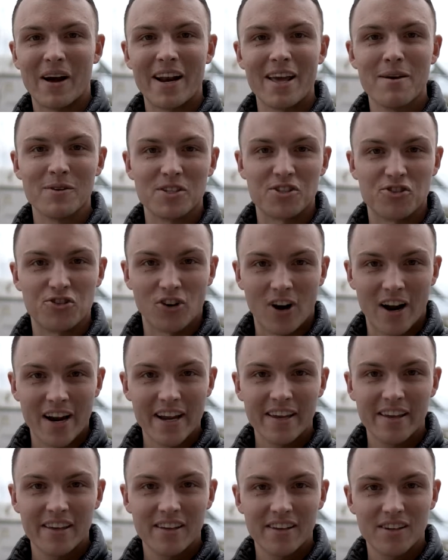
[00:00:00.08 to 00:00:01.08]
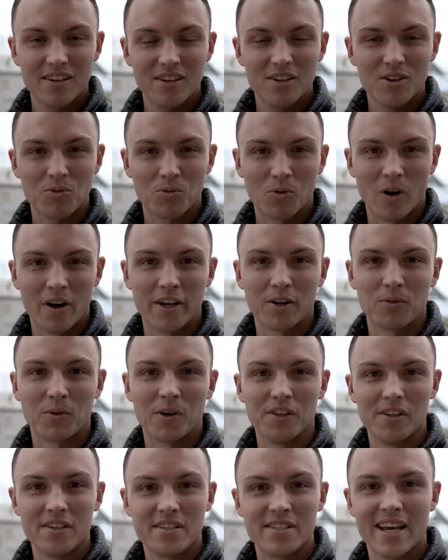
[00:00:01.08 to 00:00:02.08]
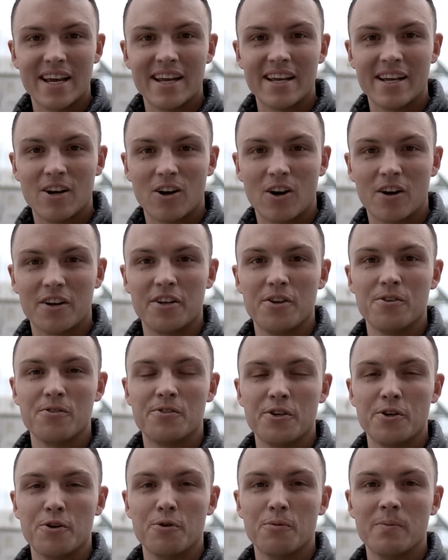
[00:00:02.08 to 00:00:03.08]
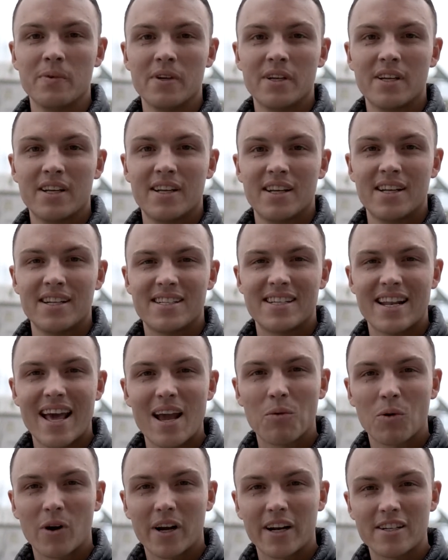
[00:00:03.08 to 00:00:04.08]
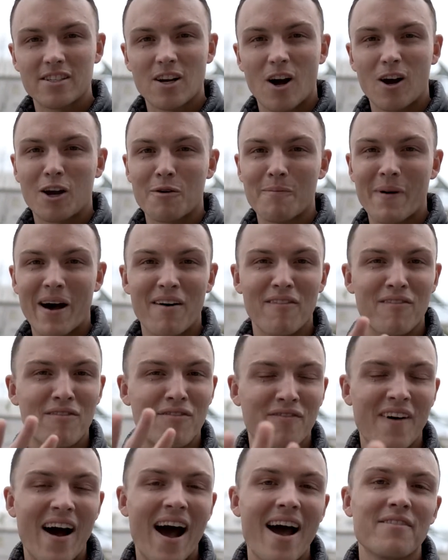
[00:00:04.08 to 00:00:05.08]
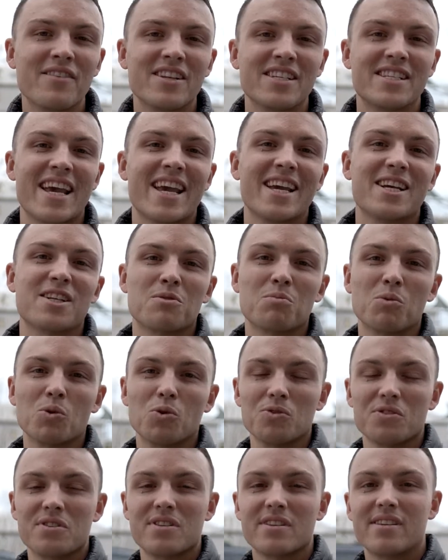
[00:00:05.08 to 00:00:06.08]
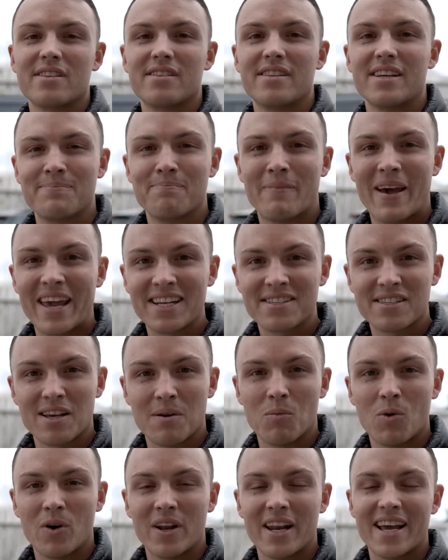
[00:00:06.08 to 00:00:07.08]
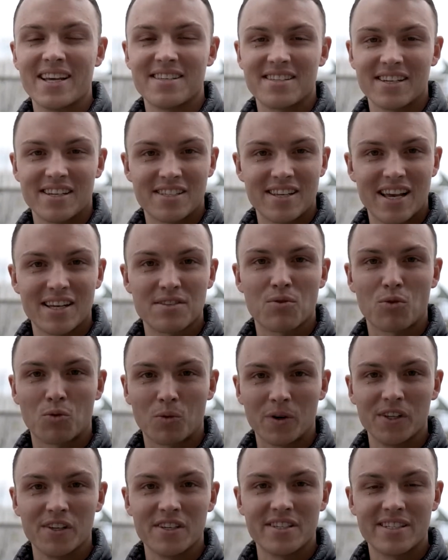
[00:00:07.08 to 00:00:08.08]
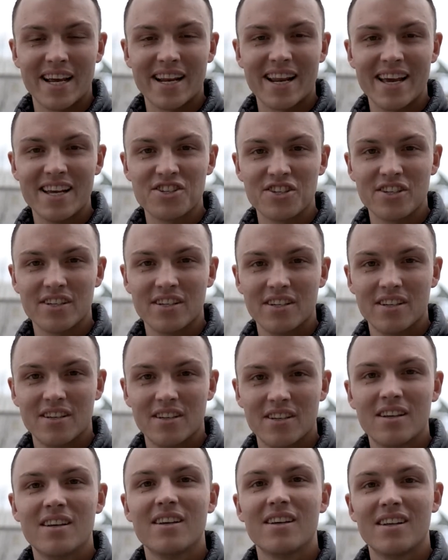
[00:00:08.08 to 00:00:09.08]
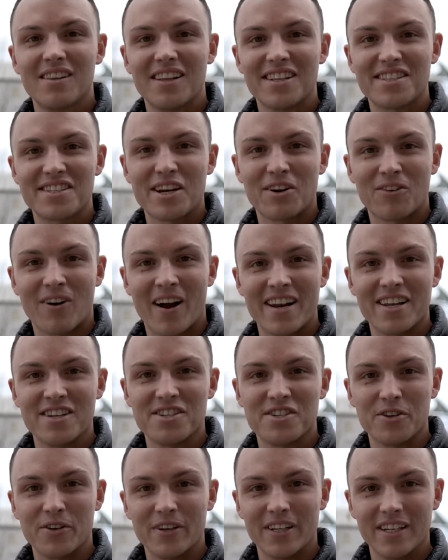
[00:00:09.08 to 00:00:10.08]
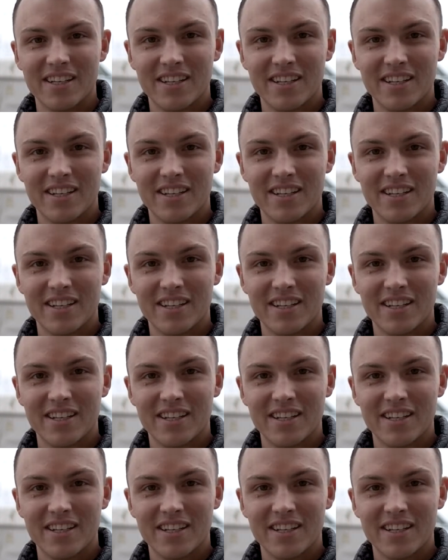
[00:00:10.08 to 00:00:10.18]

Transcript: name is Drake, running real estate here on YouTube. Today we're going to talk about 5 intangibles that make someone a successful real estate agent. Let's get right into it.